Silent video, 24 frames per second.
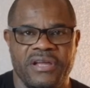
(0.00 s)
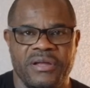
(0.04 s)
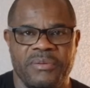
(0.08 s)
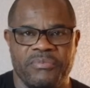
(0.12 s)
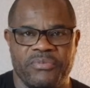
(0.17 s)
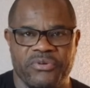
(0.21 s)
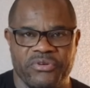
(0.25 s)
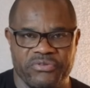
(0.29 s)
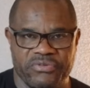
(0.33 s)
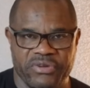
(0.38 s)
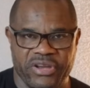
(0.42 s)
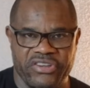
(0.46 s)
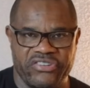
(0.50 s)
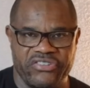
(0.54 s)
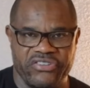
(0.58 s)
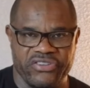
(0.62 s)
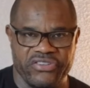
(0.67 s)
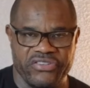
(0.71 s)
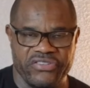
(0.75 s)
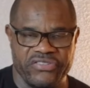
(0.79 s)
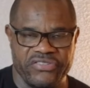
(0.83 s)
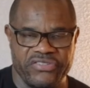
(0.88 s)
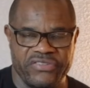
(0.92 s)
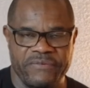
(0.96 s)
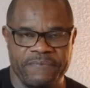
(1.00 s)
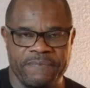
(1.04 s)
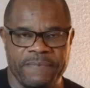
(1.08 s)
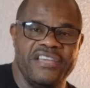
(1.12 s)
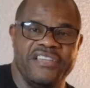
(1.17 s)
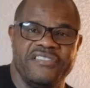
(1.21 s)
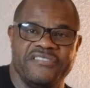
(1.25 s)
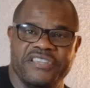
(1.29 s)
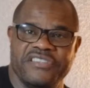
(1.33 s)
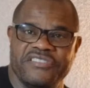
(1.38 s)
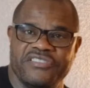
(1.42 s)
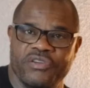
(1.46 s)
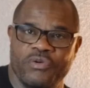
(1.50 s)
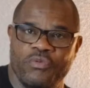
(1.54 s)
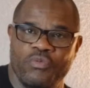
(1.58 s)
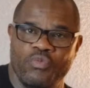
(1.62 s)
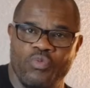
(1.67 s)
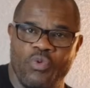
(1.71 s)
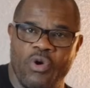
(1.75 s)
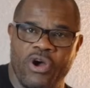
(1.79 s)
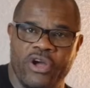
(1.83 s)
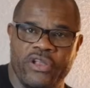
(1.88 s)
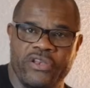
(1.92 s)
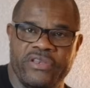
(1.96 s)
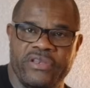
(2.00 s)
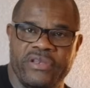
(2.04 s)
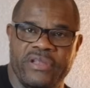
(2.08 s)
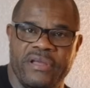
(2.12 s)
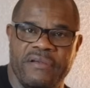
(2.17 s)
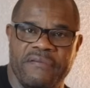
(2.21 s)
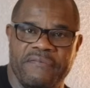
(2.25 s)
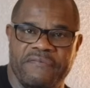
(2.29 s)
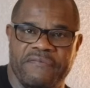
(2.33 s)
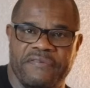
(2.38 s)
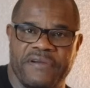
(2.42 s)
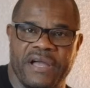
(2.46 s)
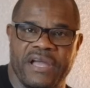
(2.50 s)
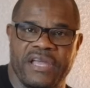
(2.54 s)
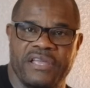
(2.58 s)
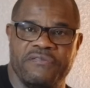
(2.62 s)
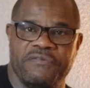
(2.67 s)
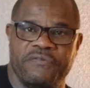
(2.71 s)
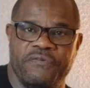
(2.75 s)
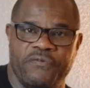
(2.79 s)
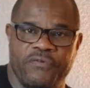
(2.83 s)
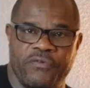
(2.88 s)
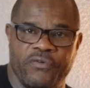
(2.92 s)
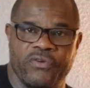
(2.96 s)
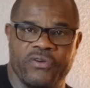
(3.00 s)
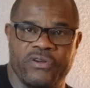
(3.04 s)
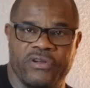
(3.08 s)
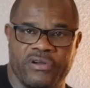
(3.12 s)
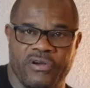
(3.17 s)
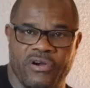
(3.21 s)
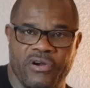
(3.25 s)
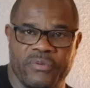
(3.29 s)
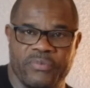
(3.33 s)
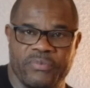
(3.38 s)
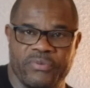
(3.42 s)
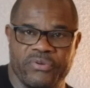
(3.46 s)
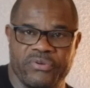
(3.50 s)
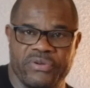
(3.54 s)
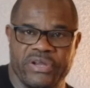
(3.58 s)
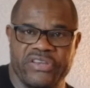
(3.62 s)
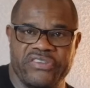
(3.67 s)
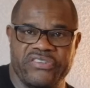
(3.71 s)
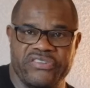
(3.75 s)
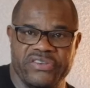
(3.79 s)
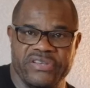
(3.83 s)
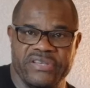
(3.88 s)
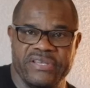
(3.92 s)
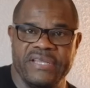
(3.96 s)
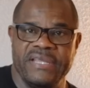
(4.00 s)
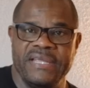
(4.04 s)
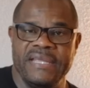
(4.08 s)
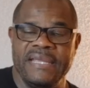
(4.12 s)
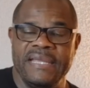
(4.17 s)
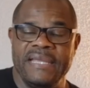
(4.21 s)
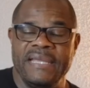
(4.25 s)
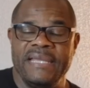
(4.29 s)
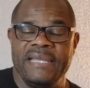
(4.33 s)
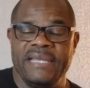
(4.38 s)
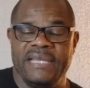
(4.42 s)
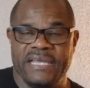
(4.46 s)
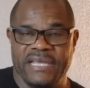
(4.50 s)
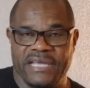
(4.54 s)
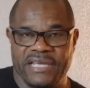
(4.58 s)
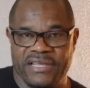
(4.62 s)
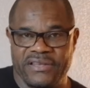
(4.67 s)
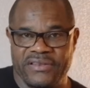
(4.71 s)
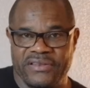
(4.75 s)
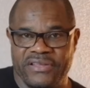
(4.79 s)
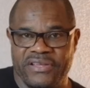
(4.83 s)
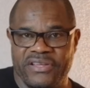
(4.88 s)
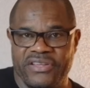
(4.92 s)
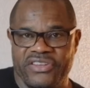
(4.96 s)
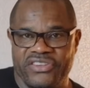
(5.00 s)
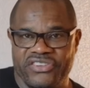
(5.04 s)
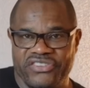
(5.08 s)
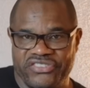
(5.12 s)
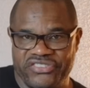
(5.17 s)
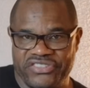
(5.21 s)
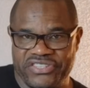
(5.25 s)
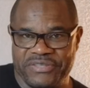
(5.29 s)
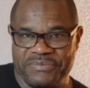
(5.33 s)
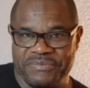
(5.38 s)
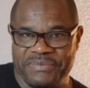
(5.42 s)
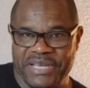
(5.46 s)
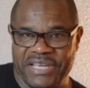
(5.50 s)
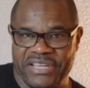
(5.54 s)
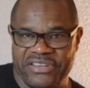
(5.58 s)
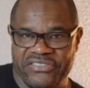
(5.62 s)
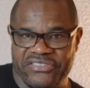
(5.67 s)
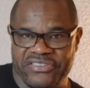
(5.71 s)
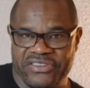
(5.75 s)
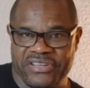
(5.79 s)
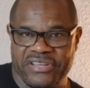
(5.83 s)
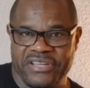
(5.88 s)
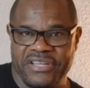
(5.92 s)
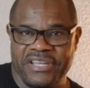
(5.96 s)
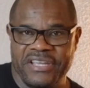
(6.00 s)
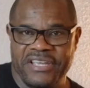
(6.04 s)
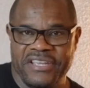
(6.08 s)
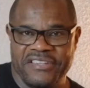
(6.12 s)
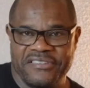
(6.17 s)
progressions. So it's a 1-5-4 chord progression in G major.